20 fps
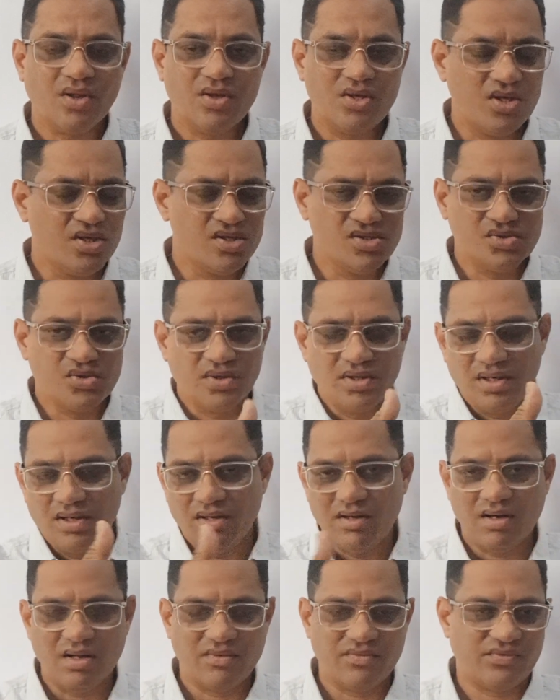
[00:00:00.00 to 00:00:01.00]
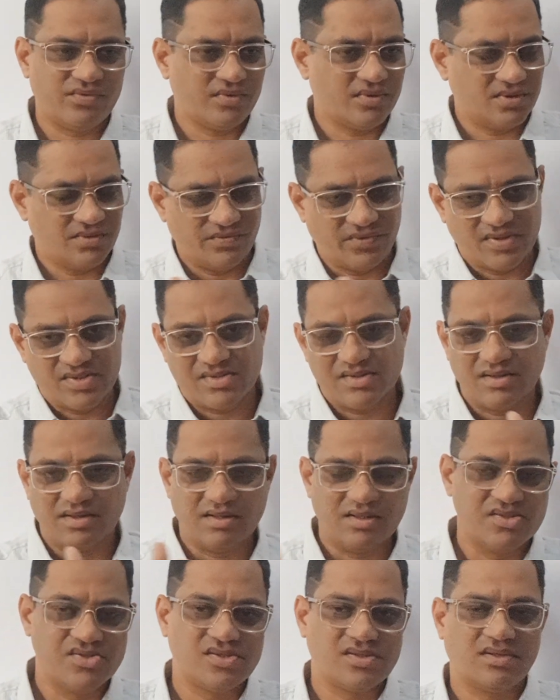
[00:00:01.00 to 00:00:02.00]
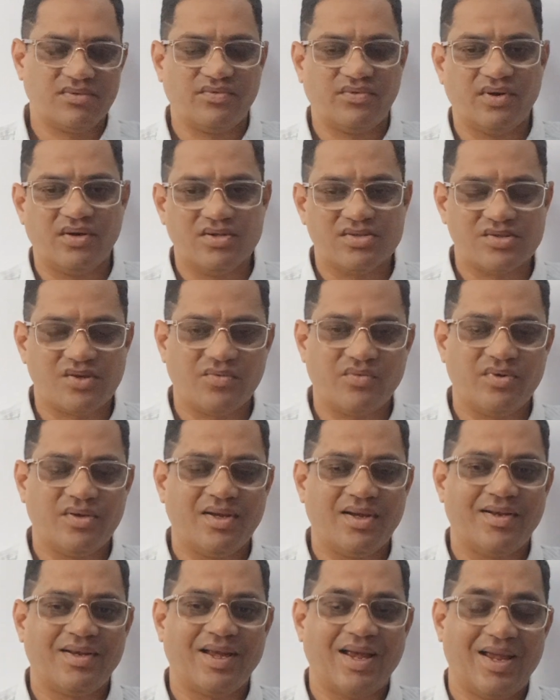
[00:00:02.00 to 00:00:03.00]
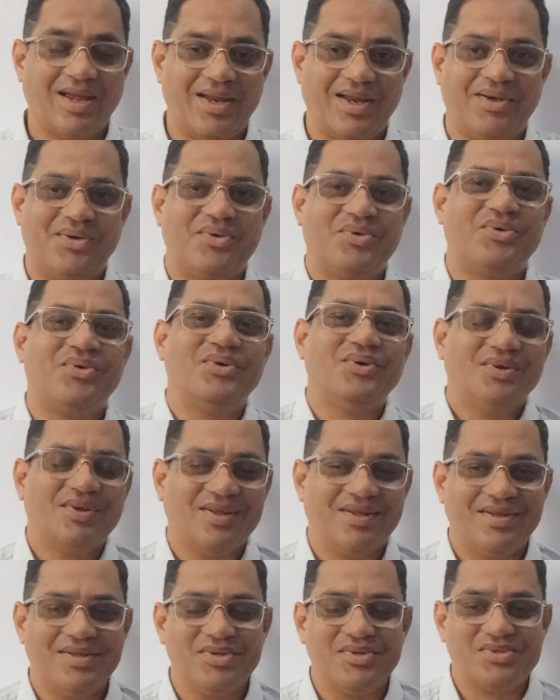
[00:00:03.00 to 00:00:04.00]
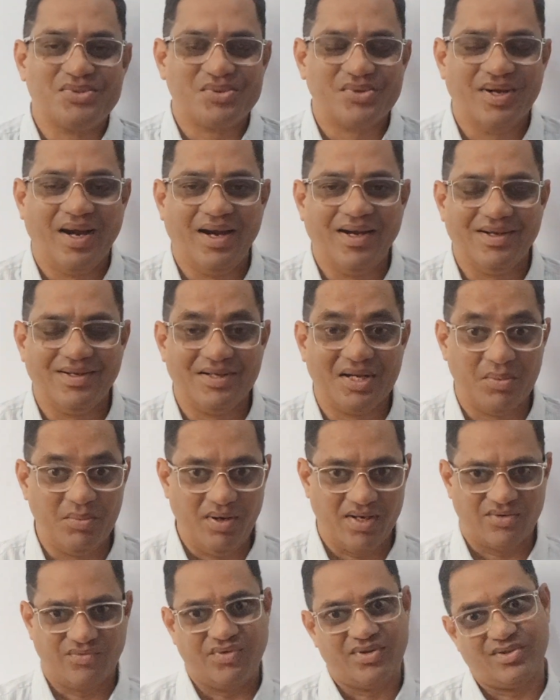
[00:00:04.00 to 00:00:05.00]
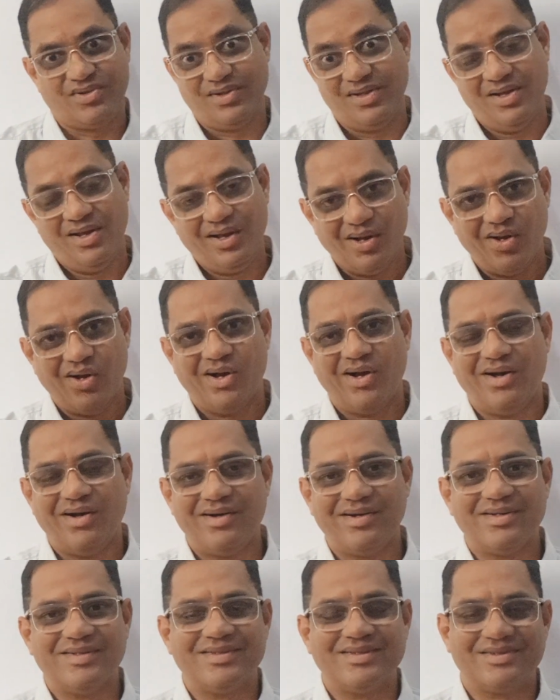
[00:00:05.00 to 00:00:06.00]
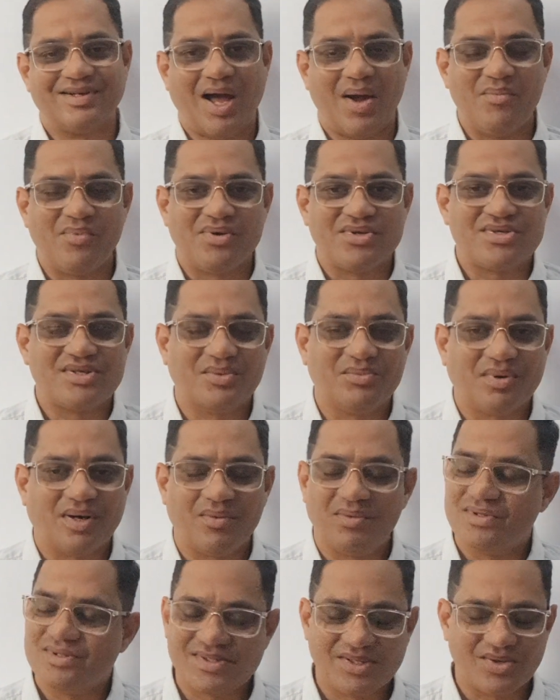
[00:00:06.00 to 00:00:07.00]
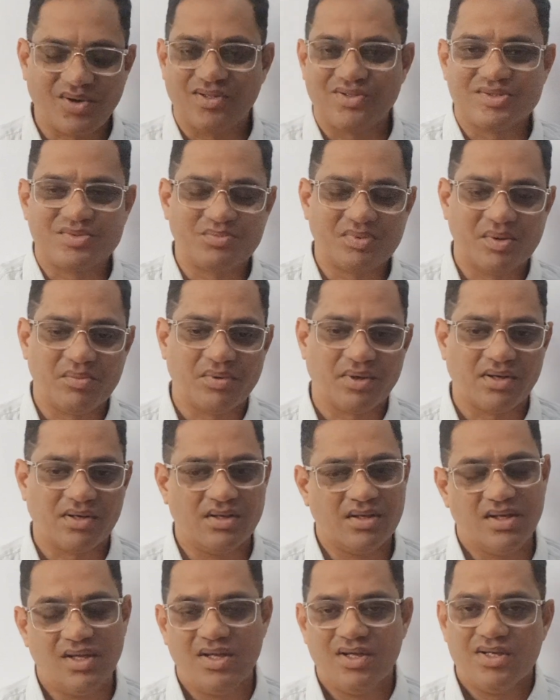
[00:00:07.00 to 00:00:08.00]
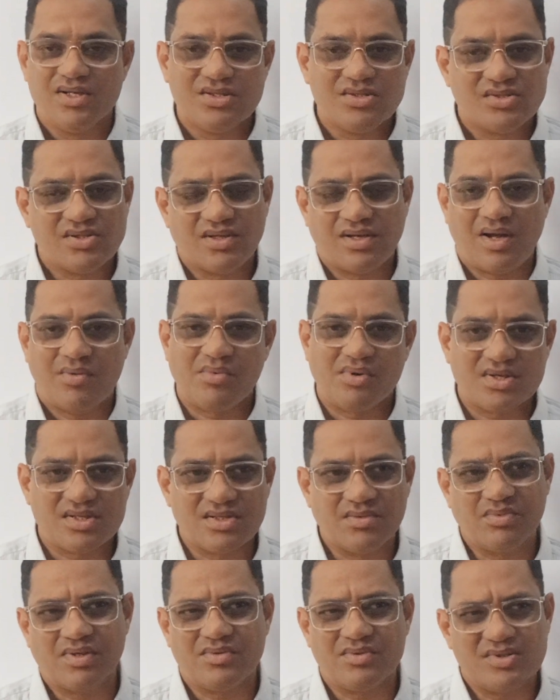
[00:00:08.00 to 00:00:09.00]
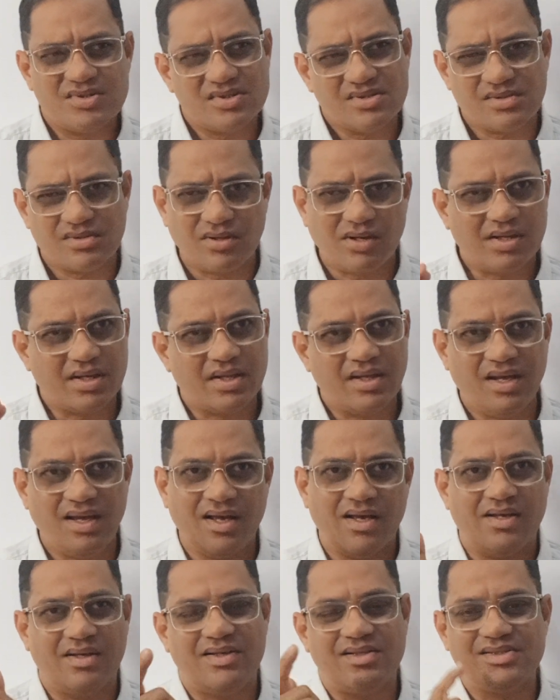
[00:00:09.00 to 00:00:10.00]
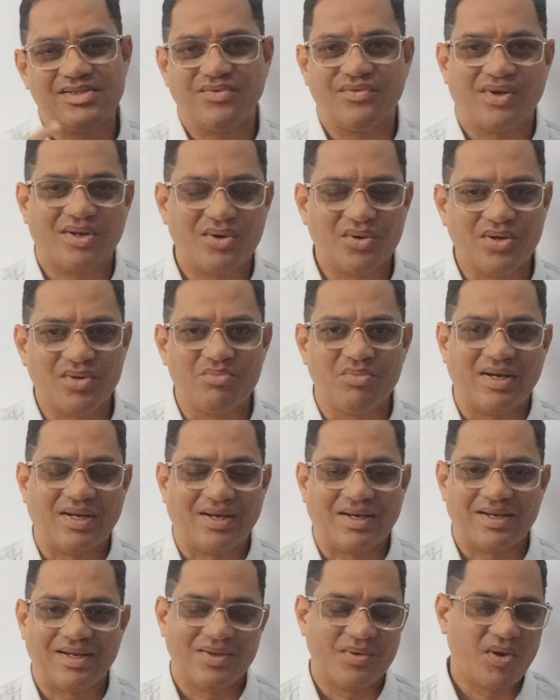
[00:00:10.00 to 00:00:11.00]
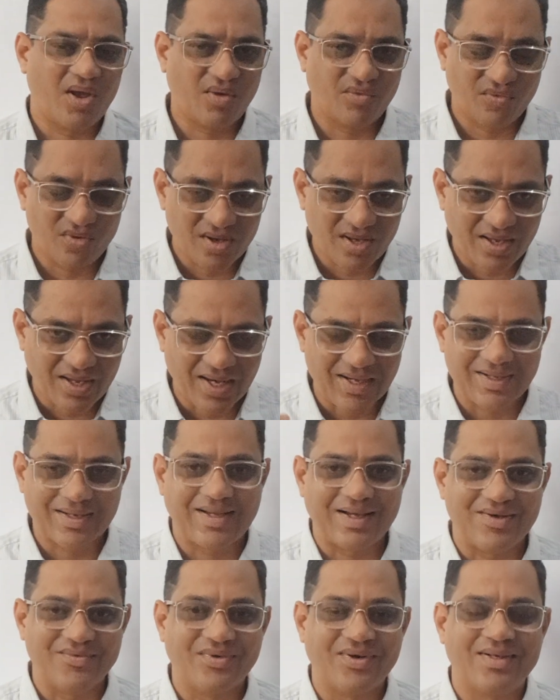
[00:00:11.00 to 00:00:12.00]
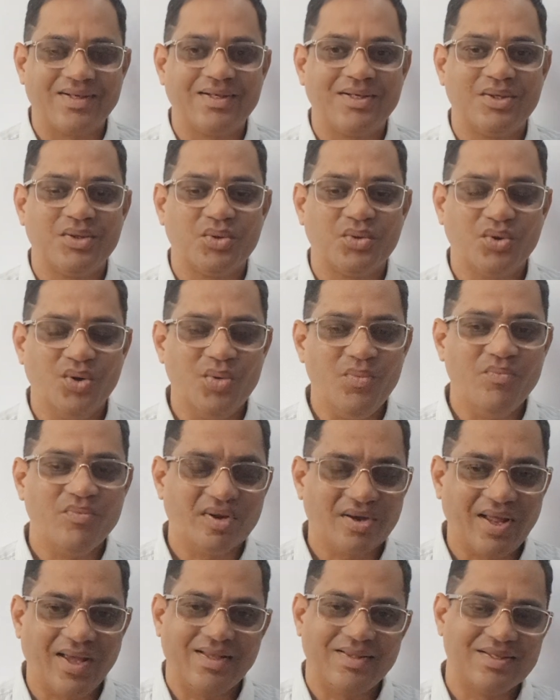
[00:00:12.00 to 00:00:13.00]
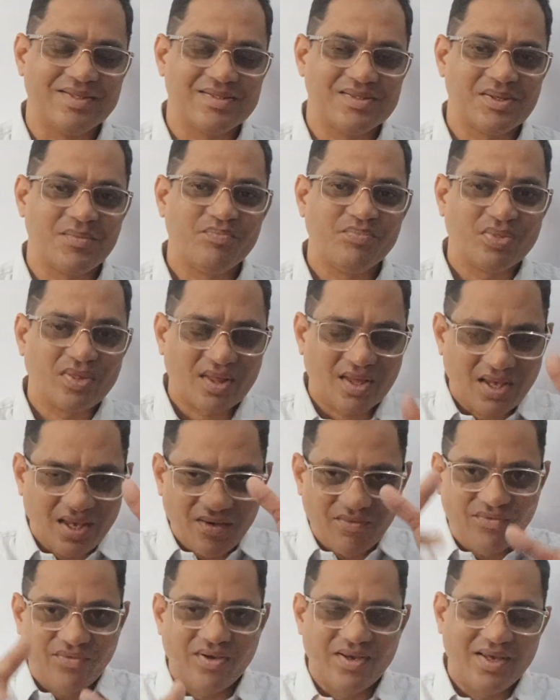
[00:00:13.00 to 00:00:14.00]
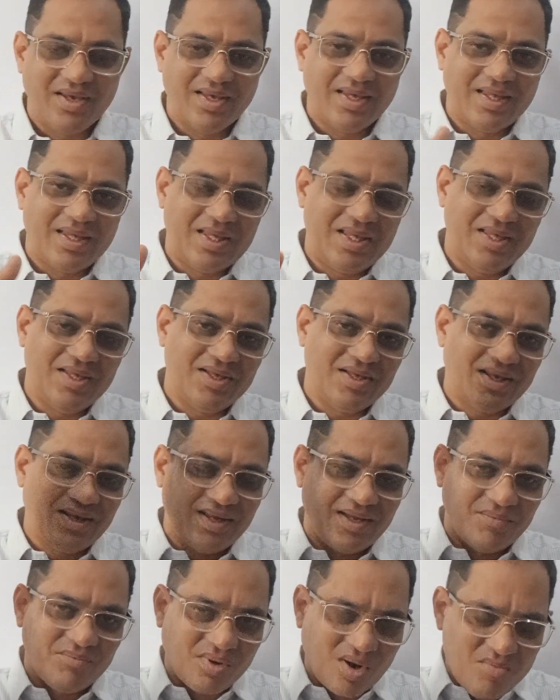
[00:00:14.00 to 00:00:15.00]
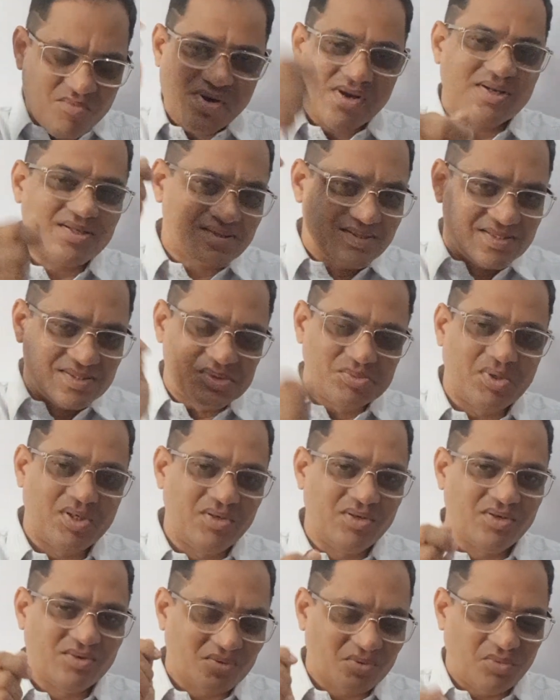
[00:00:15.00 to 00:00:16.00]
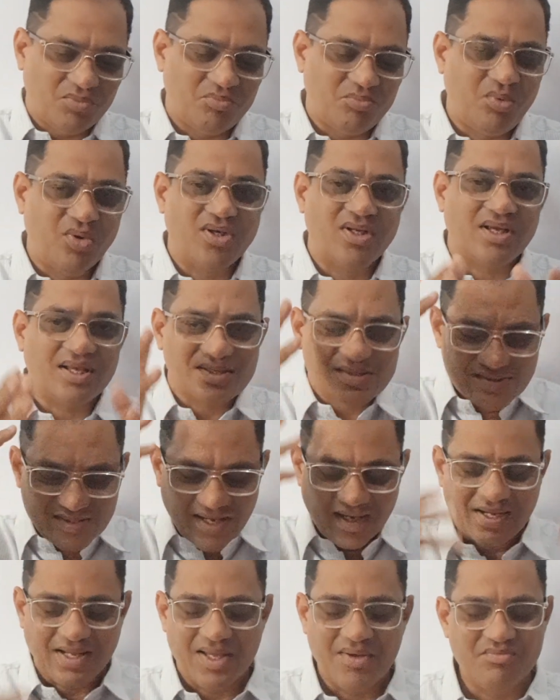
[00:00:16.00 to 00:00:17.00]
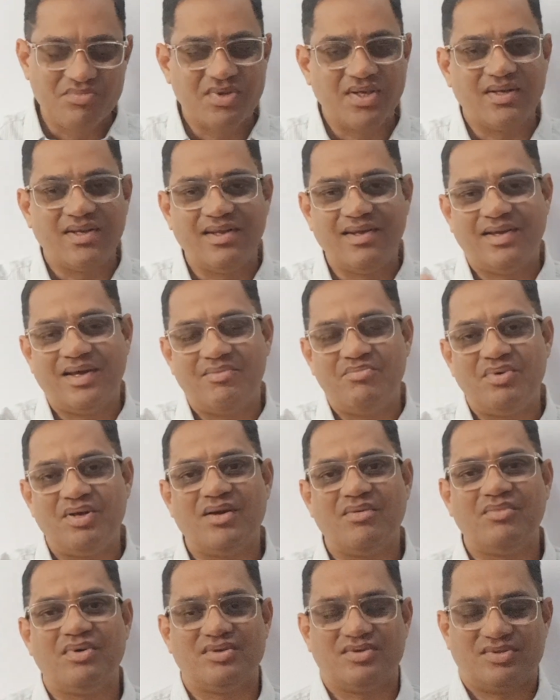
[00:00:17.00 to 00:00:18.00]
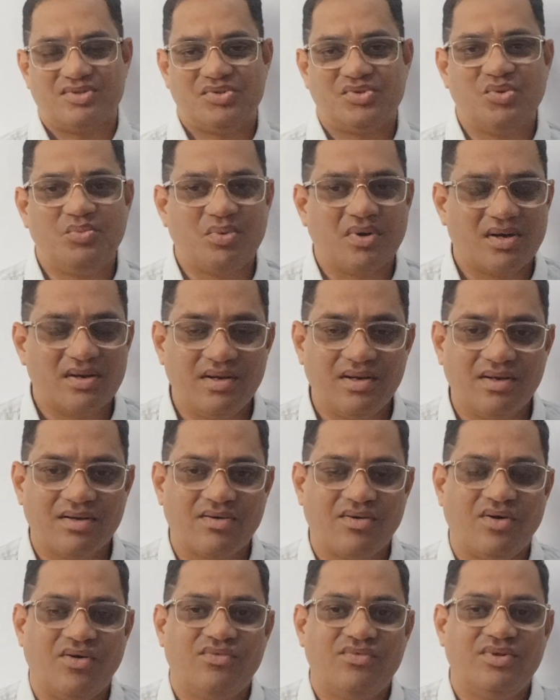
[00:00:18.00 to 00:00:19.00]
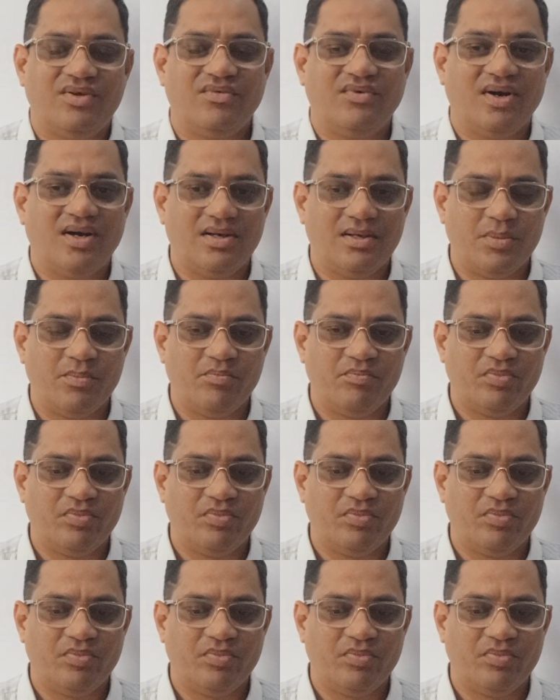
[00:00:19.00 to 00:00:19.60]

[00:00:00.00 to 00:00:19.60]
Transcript: He used to read a lot of Western and Eastern philosophy and he used to have debate with Ramakrishna Paramahansa and all those people. So Ramakrishna Paramahansa thought, yeah, he's a very good material. If he can convert it into, you know, like this, if he, Brahmras has been put inside him, then he can become a super leader of the world.